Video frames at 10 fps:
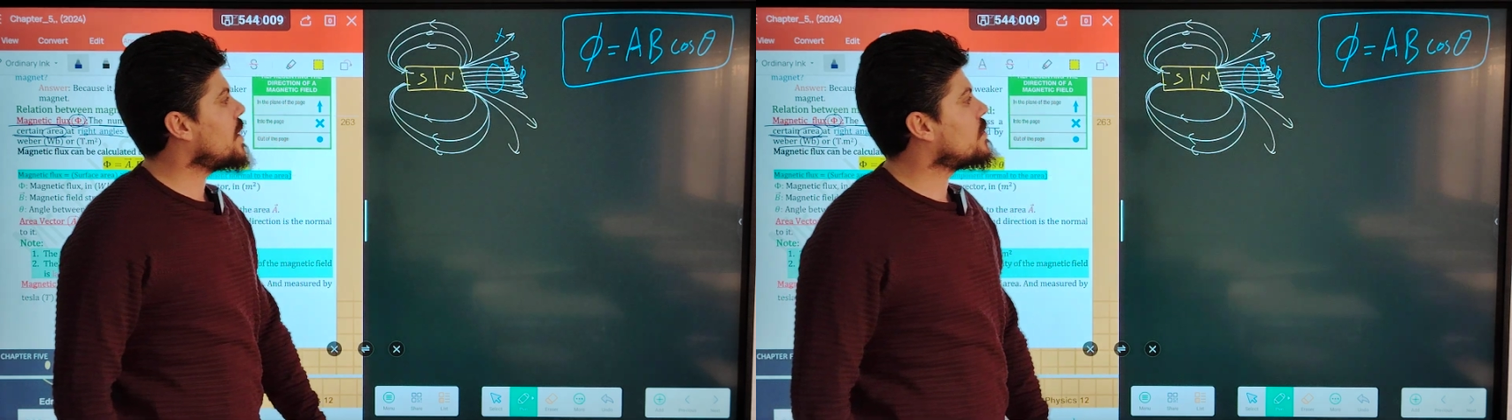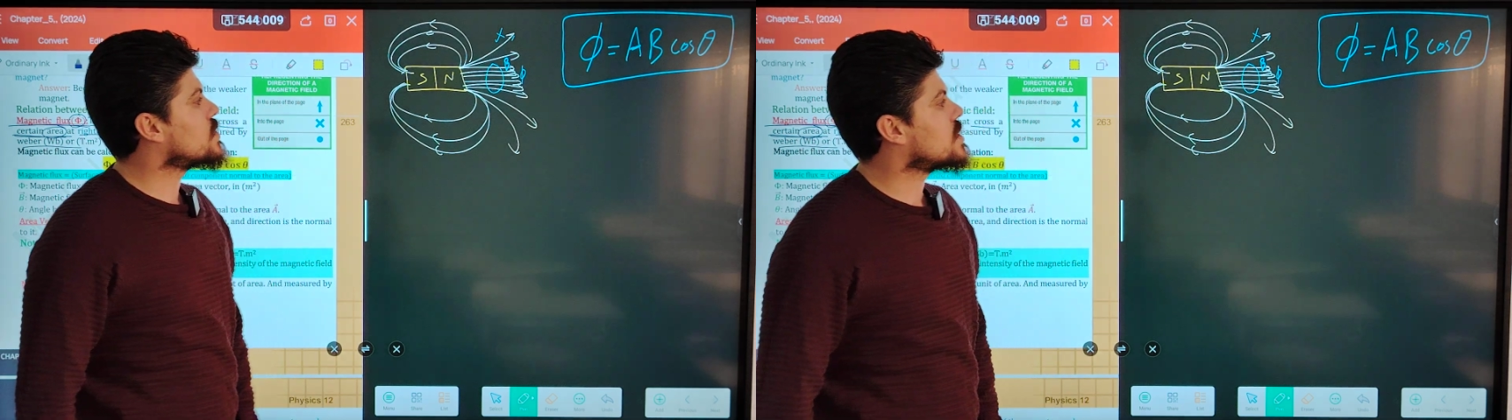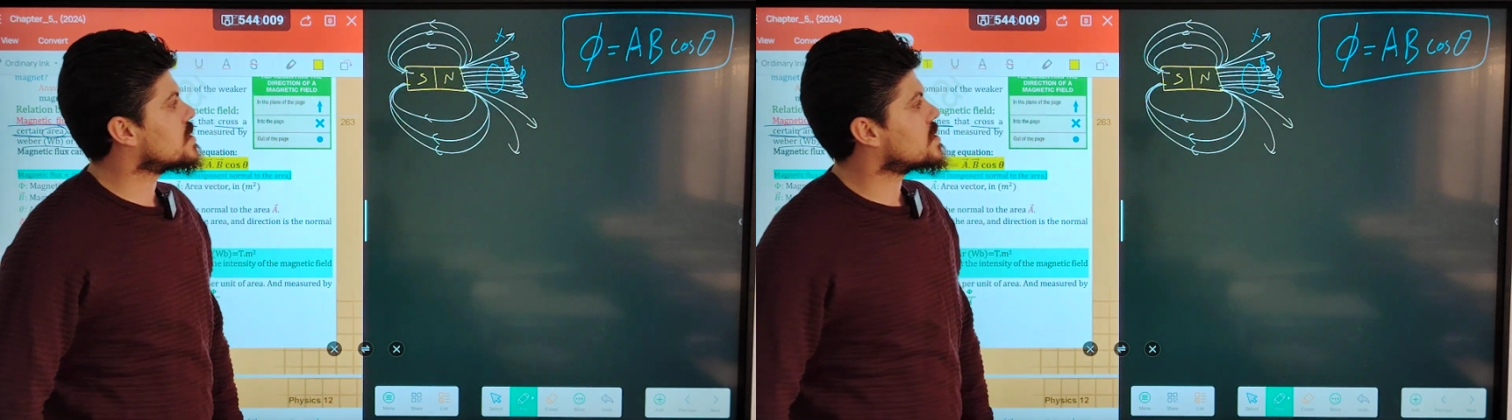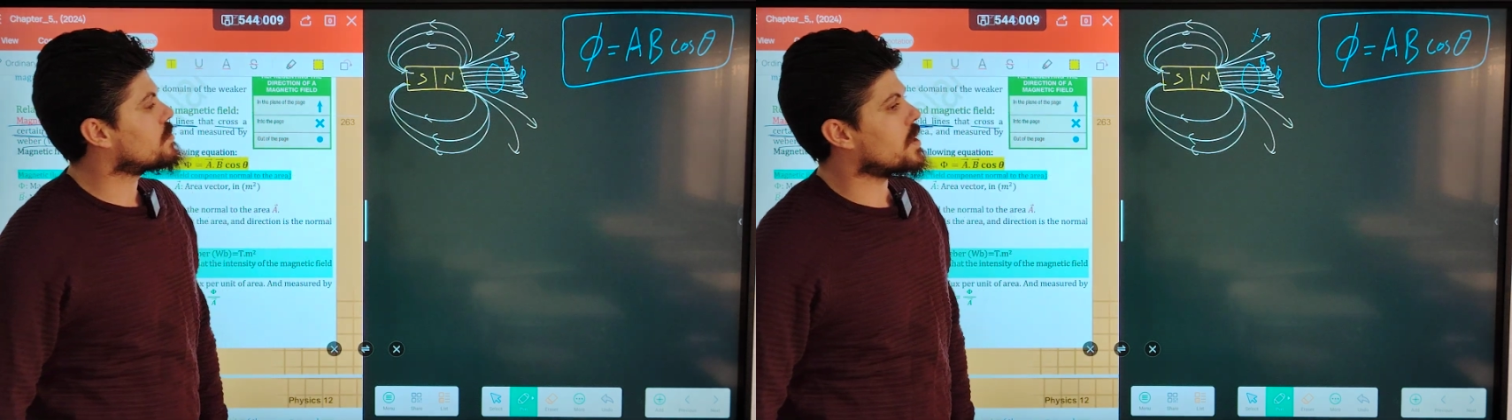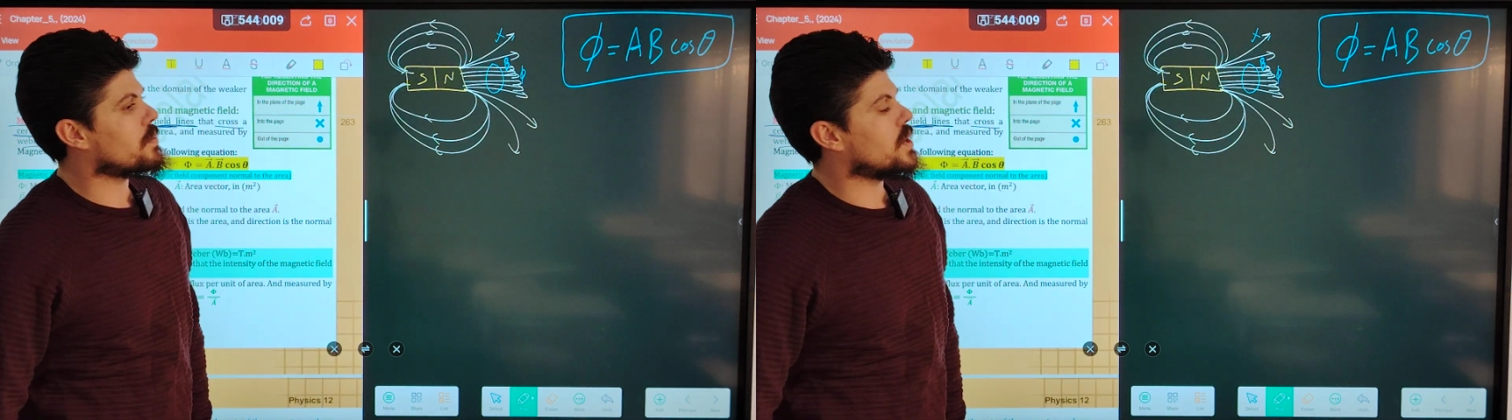area which is
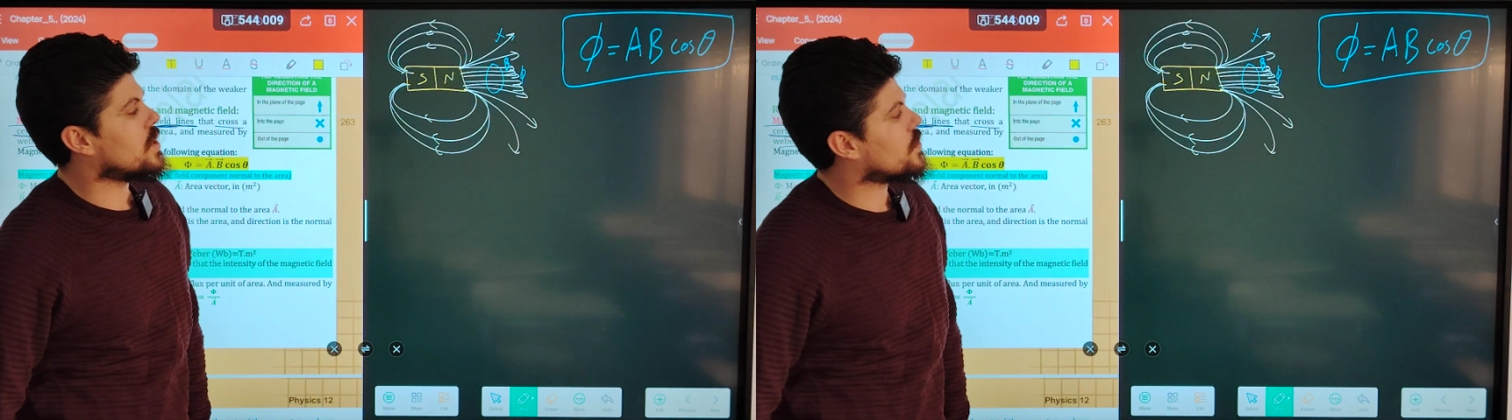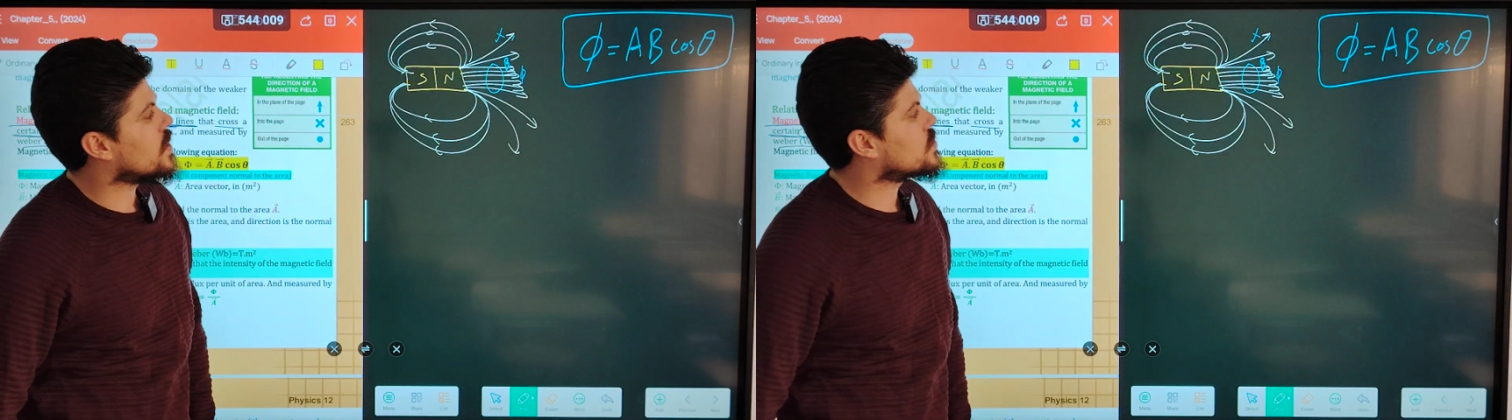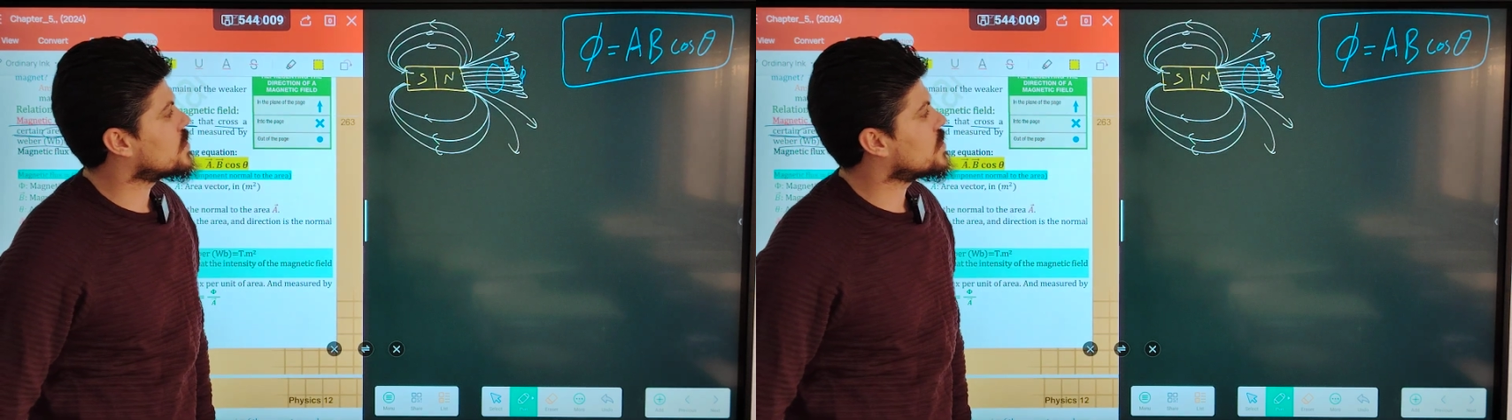perpendicular